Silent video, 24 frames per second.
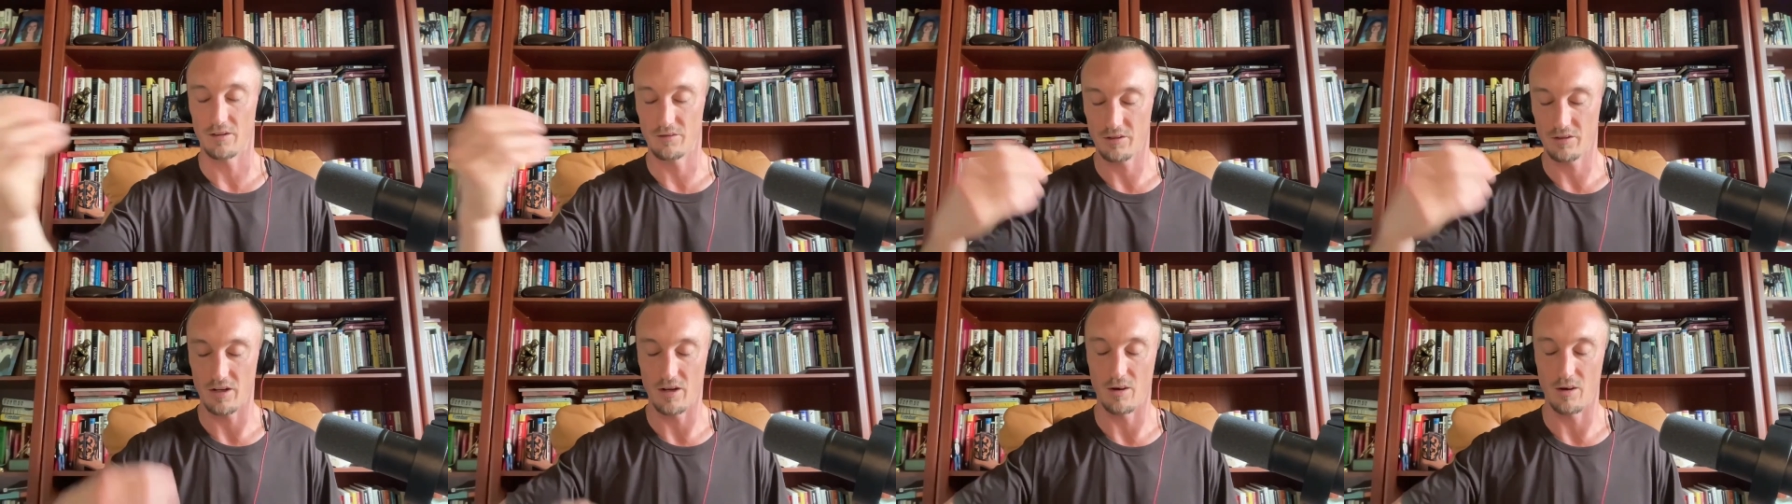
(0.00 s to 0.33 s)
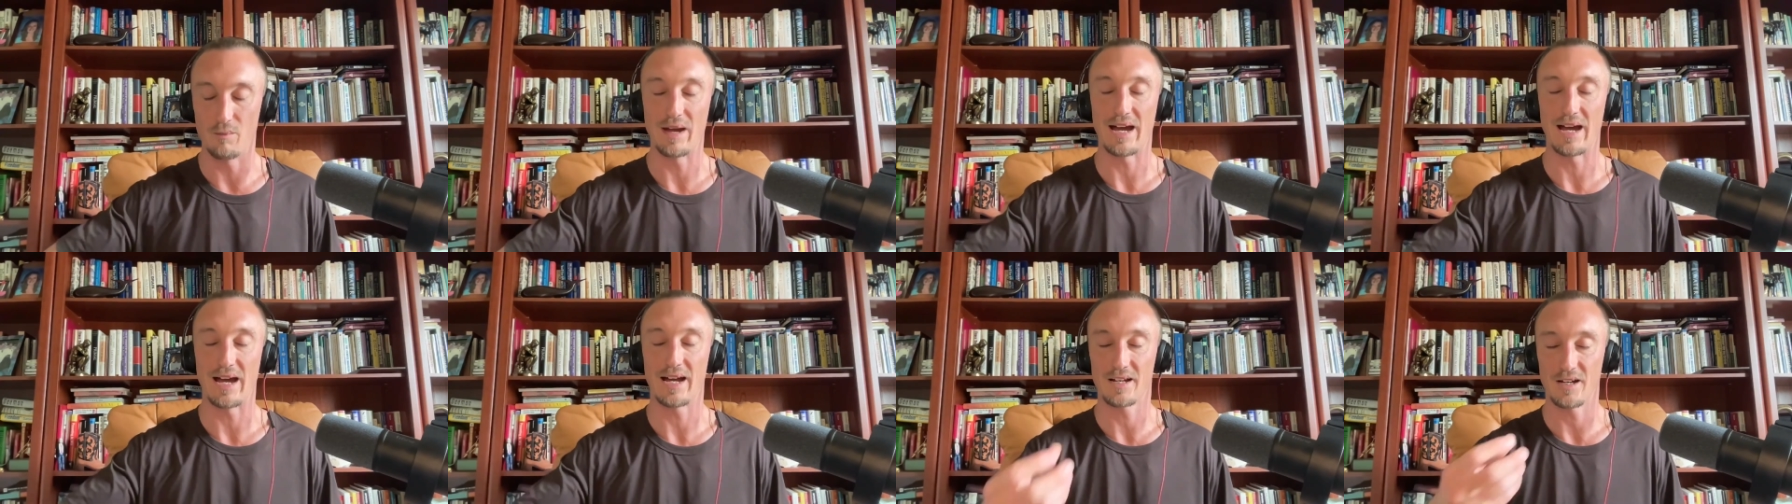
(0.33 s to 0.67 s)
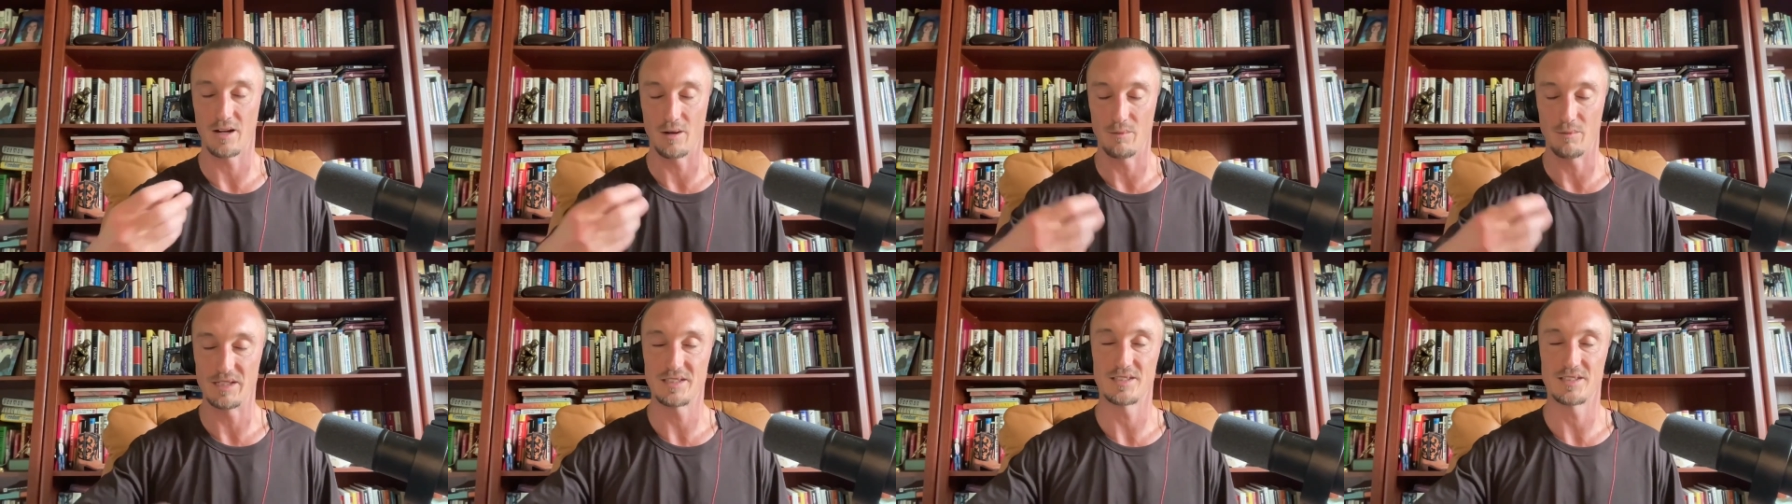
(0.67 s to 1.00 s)
Come back,
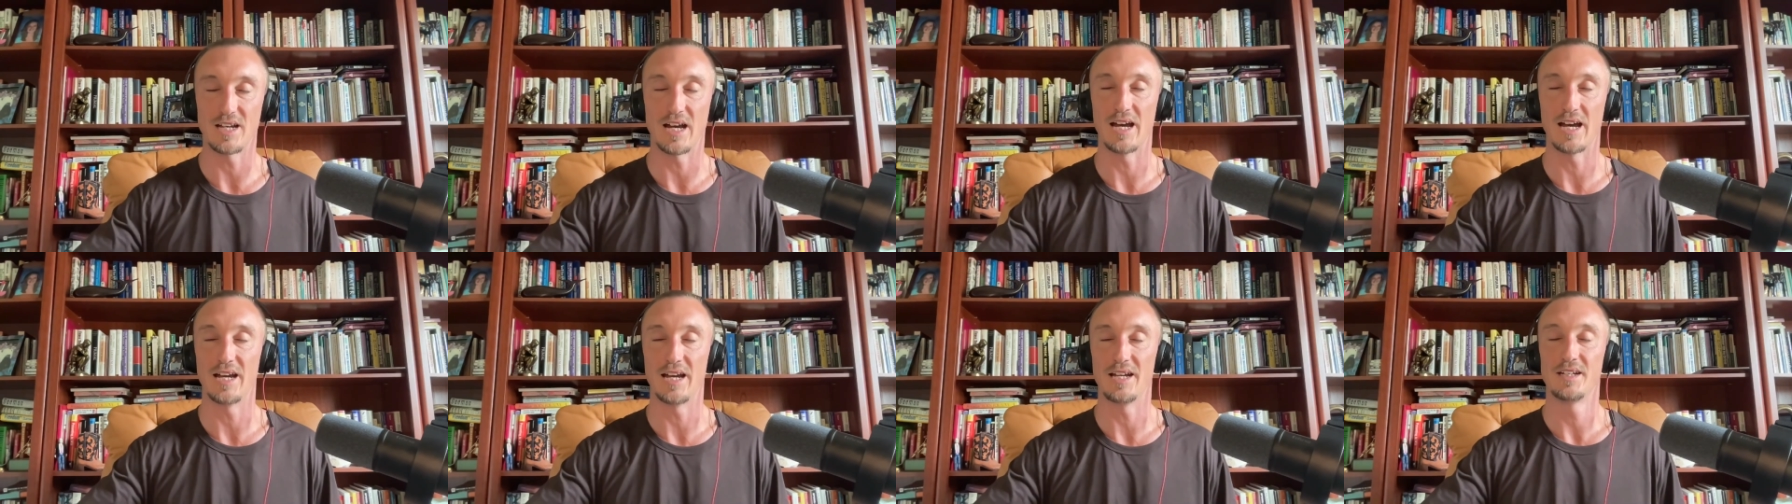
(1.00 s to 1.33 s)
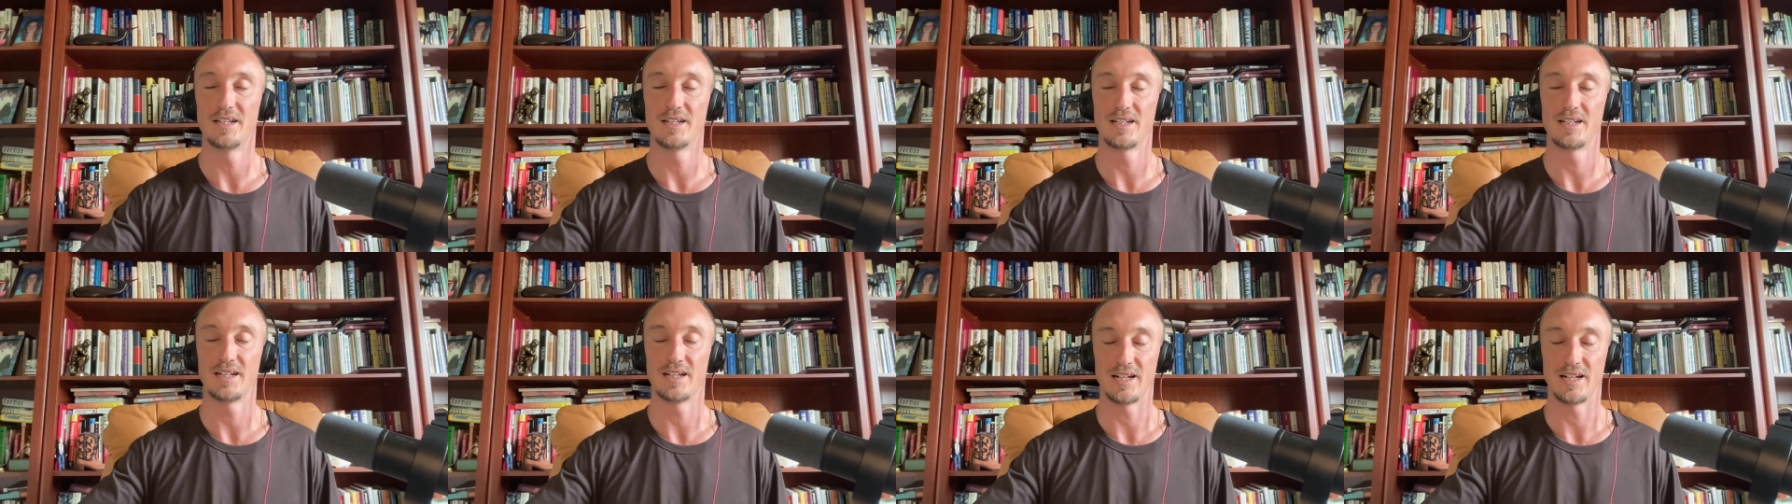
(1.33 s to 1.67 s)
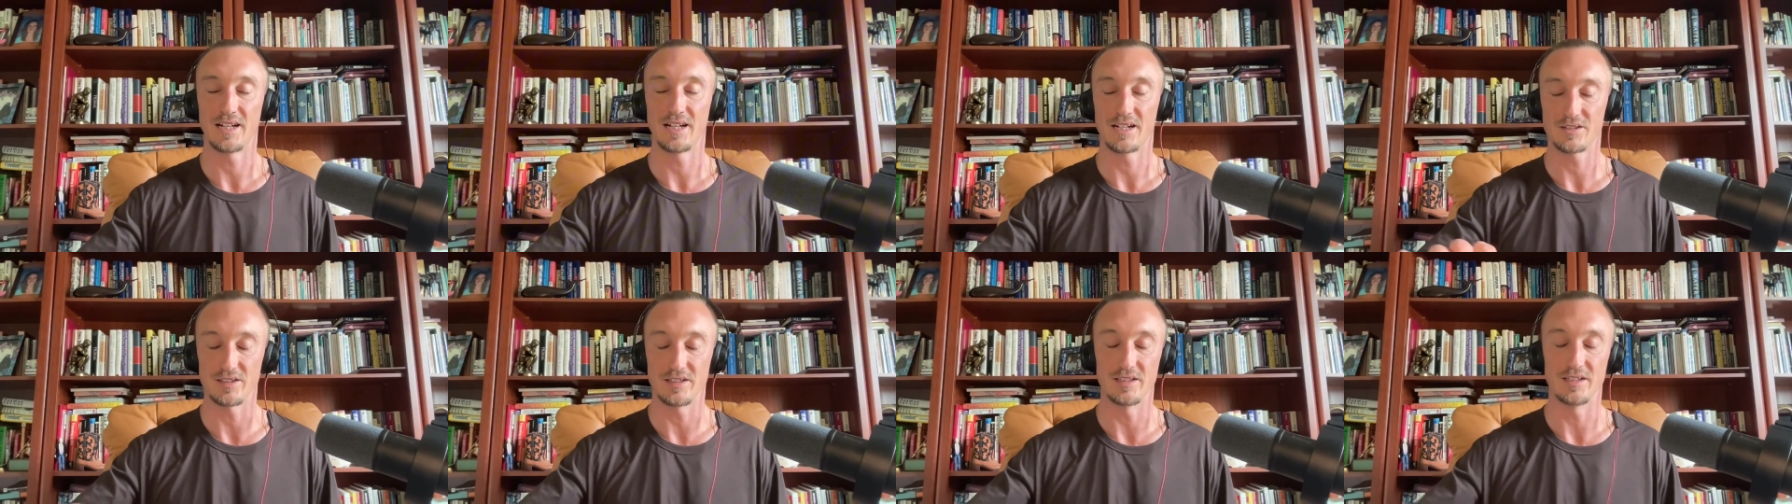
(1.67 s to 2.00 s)
come inside, and
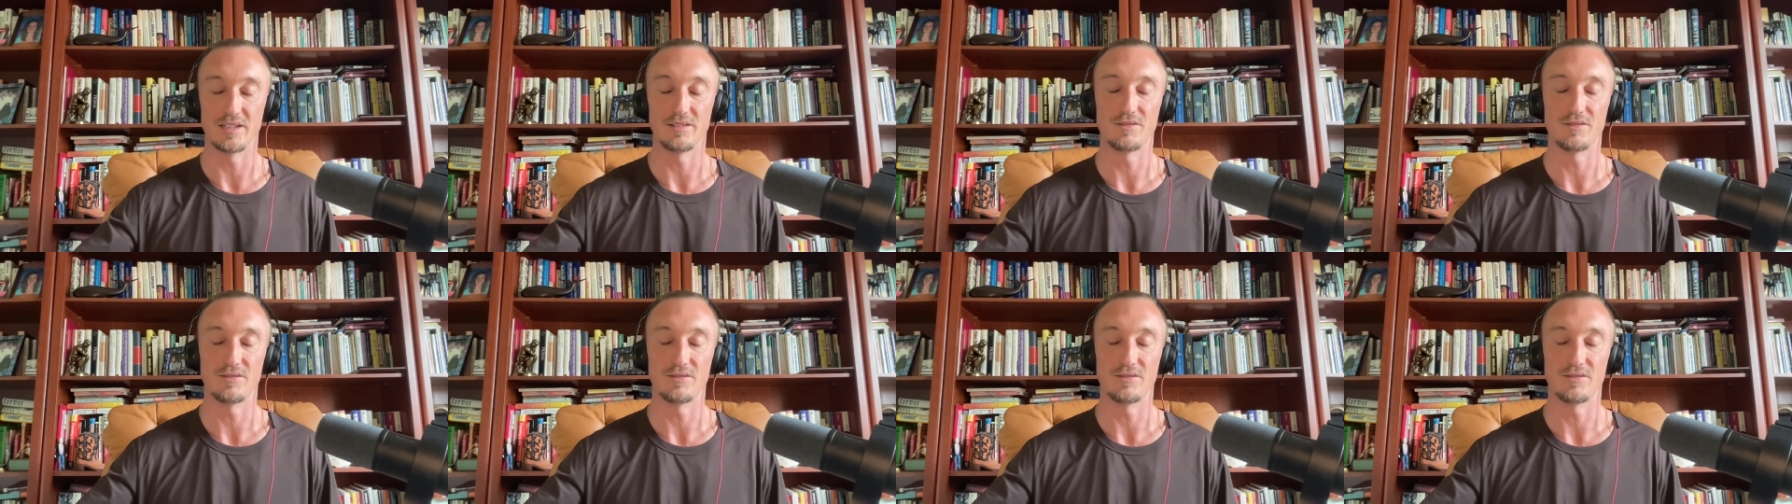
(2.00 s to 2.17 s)
actually leave